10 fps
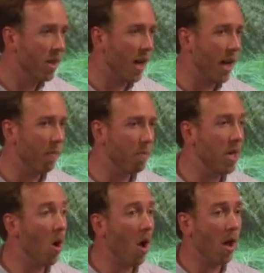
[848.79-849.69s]
uh,
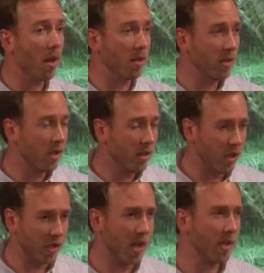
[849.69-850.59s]
beyond
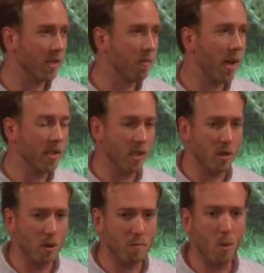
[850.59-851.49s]
just customizing
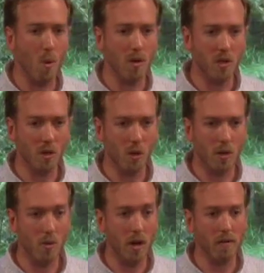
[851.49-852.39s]
those boards to look
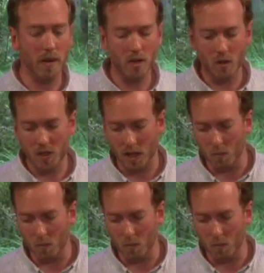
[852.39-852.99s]
creative and interesting.